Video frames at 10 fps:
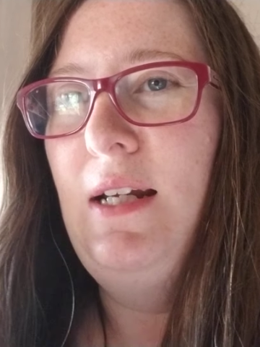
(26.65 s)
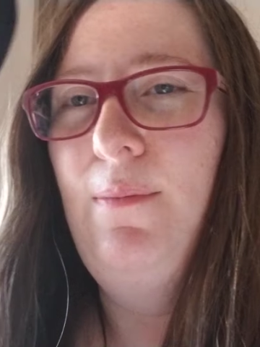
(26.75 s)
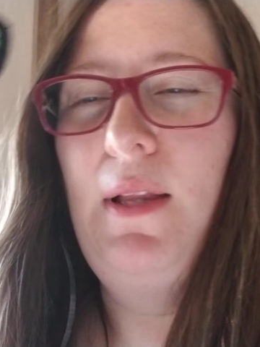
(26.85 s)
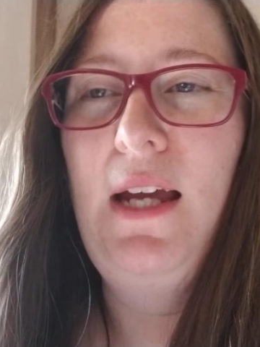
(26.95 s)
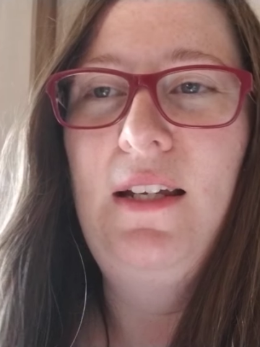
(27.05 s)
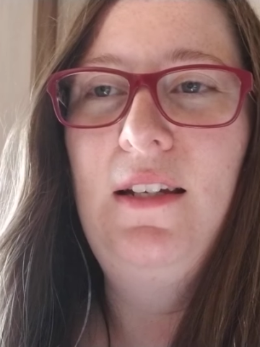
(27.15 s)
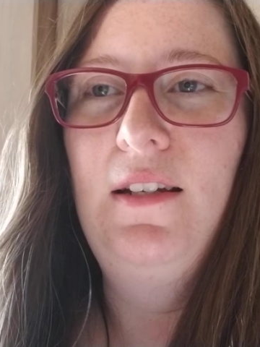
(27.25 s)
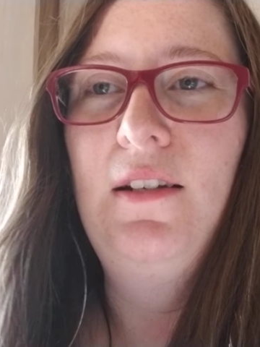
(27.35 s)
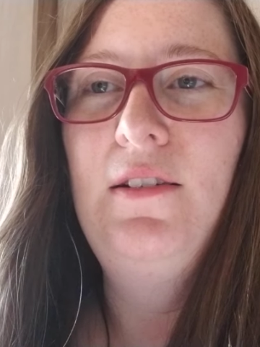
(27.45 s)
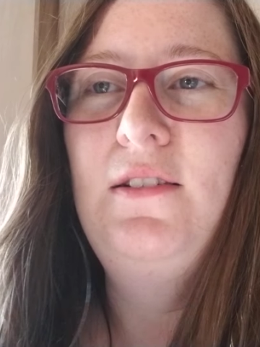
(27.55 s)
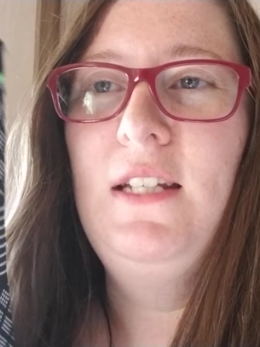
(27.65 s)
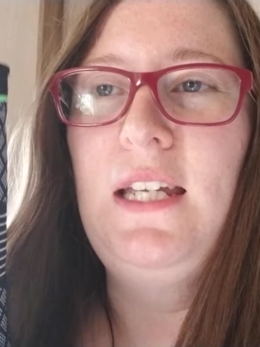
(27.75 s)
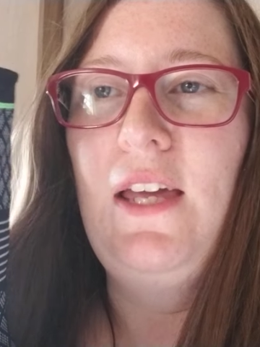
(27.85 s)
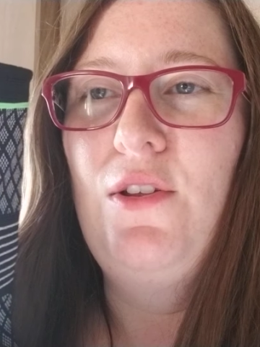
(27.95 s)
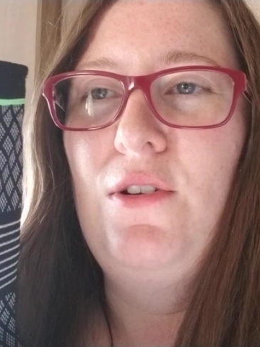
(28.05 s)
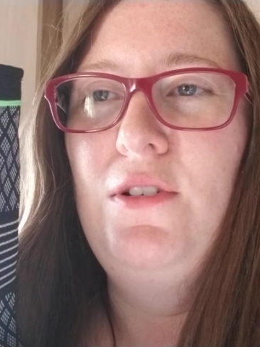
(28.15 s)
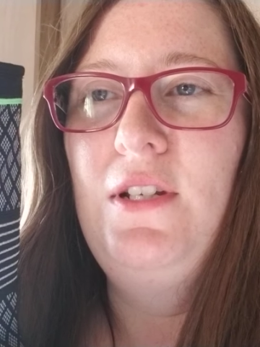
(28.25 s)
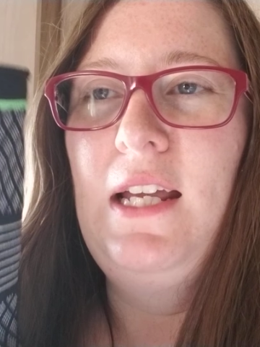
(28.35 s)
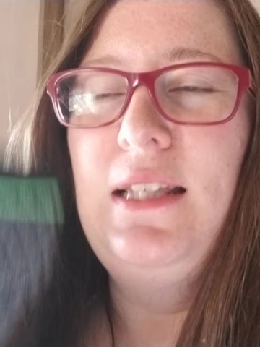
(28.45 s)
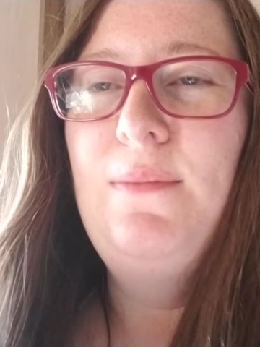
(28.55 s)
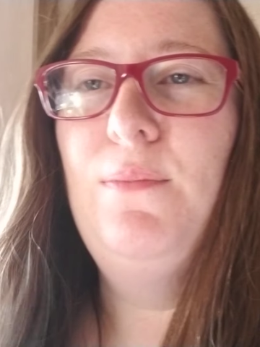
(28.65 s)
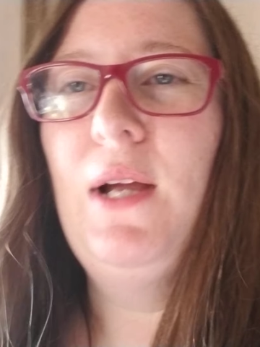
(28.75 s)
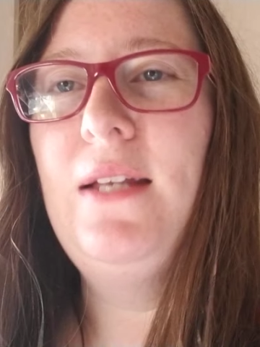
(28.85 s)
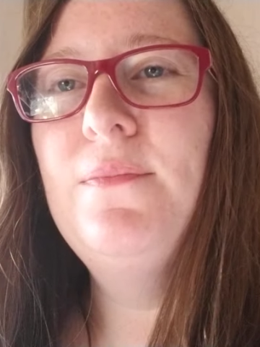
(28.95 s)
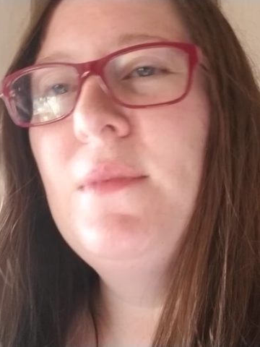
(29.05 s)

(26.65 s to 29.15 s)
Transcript: and black together. It's nice, bright.